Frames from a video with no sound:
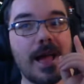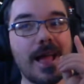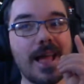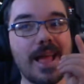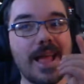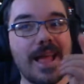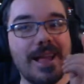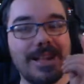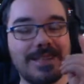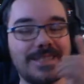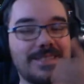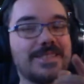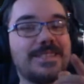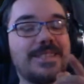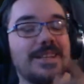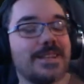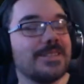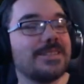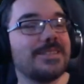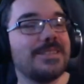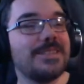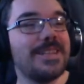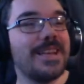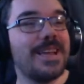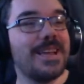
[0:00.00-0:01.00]
It still
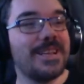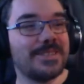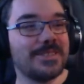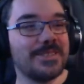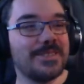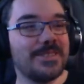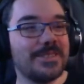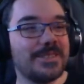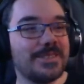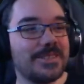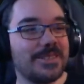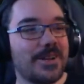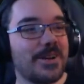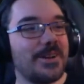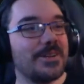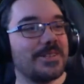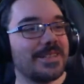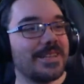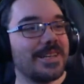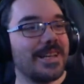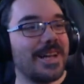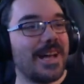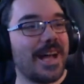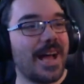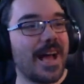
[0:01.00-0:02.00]
isn't
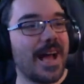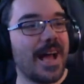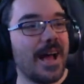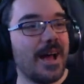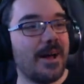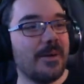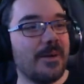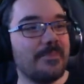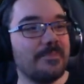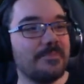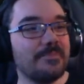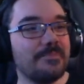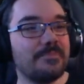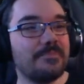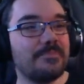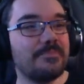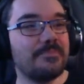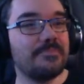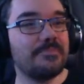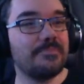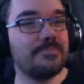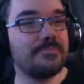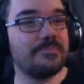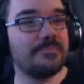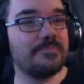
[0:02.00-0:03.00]
good,
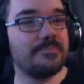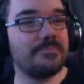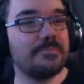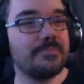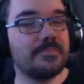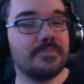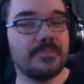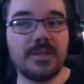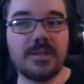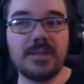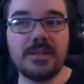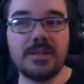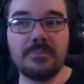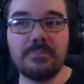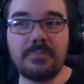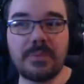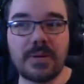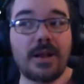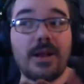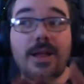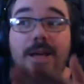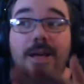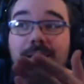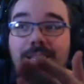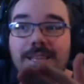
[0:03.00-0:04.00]
but I
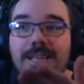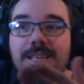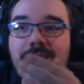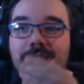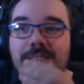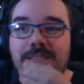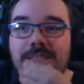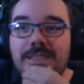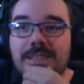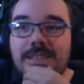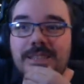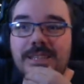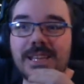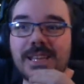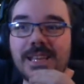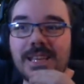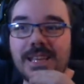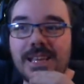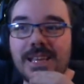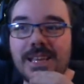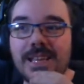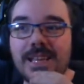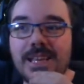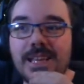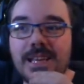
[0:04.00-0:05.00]
like this.
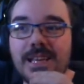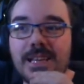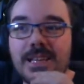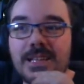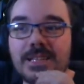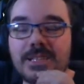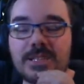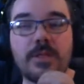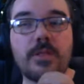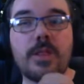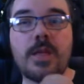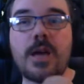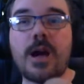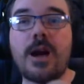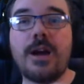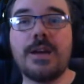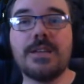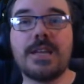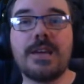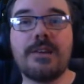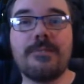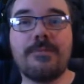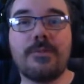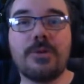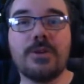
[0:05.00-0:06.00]
So the
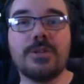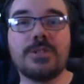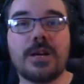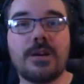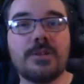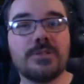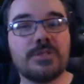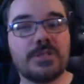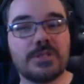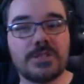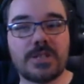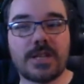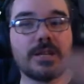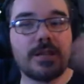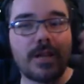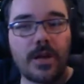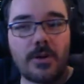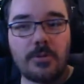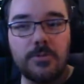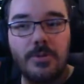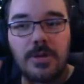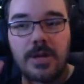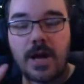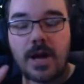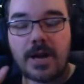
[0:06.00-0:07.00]
idea was, I was just like,
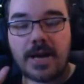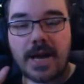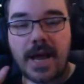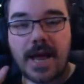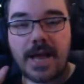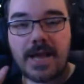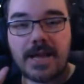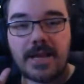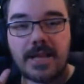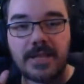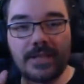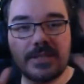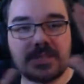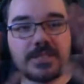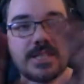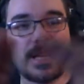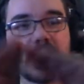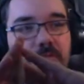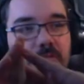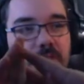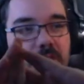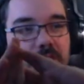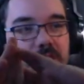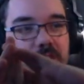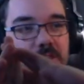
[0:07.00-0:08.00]
no, okay, instead
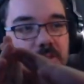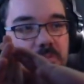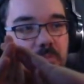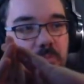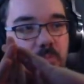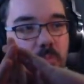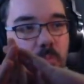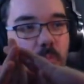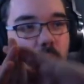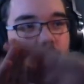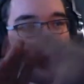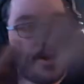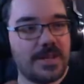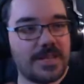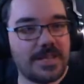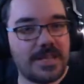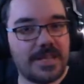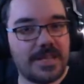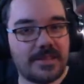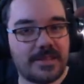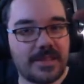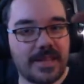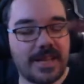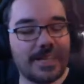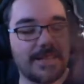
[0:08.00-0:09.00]
of these wordy
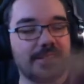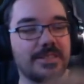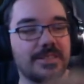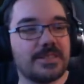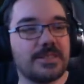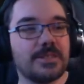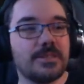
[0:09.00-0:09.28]
things,